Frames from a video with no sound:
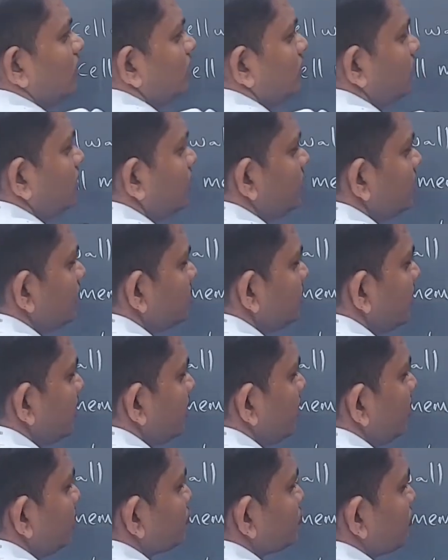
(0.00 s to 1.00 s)
This is a
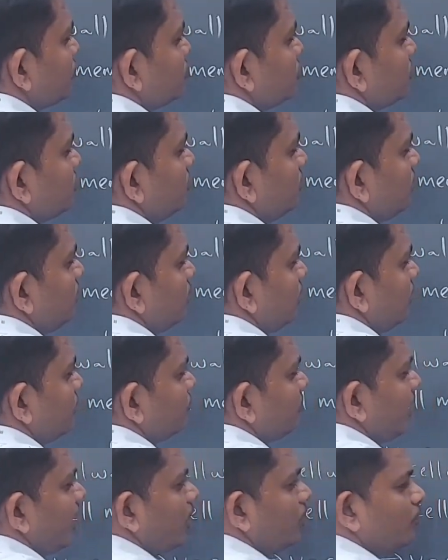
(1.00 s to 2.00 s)
general structure
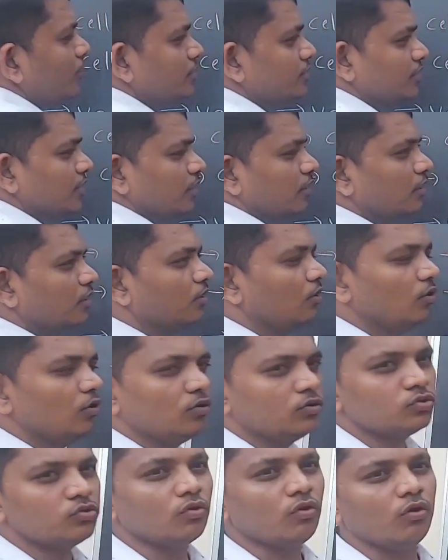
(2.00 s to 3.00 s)
of the animal cell.
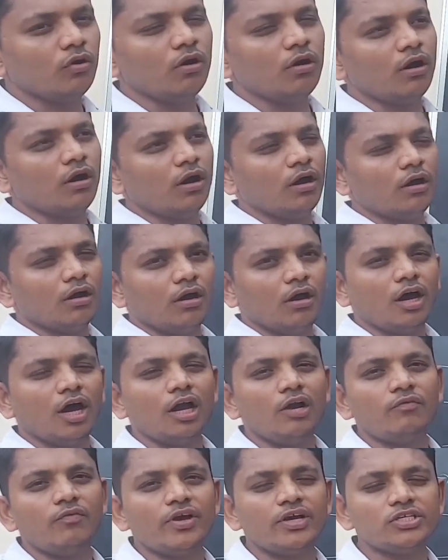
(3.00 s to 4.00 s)
So
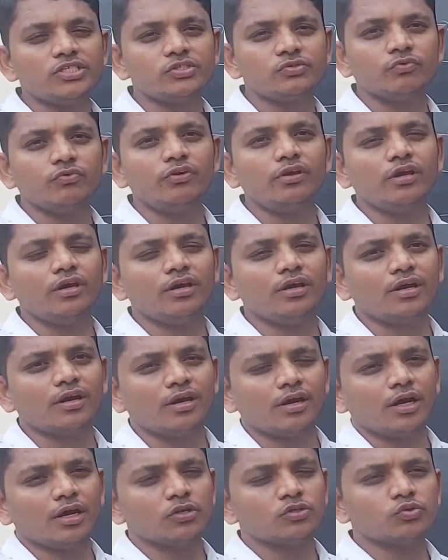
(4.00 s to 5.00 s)
always we
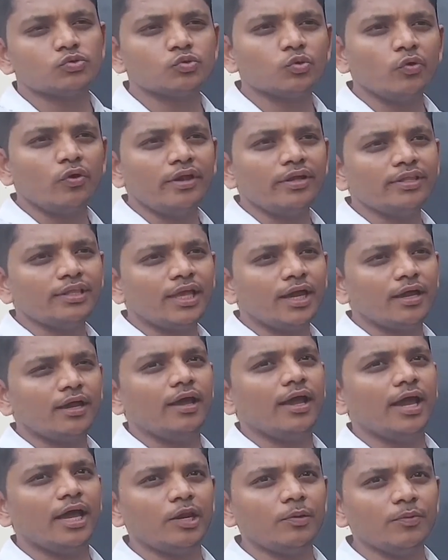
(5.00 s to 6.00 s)
are showing the
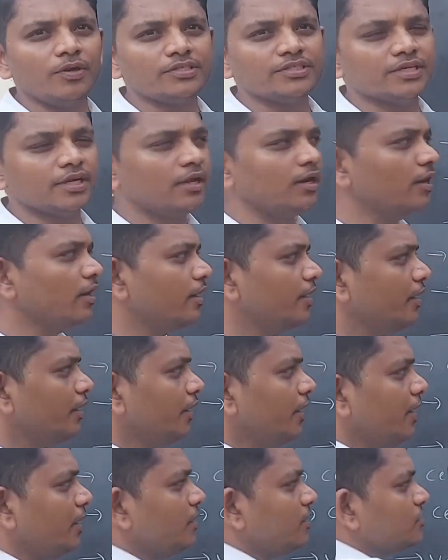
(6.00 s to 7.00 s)
animal cell
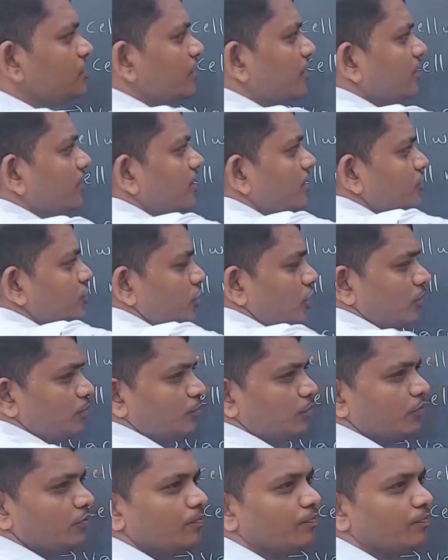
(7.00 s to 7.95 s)
in circular shape.